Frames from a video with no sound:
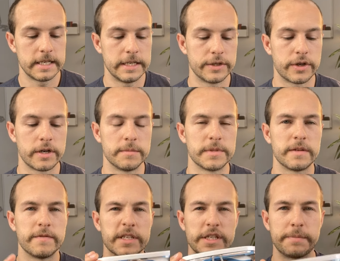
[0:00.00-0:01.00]
in terms
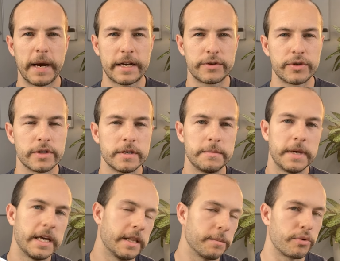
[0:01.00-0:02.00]
of the spectrum
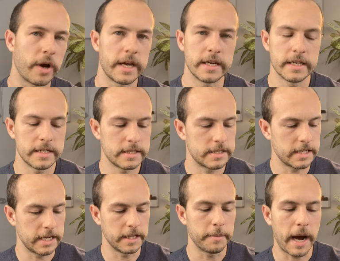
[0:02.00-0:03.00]
and the
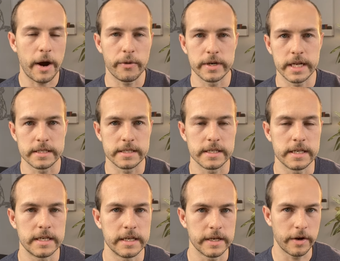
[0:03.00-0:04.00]
brightness and the power
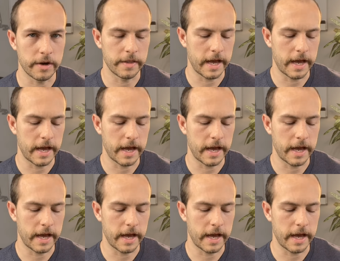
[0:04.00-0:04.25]
density and all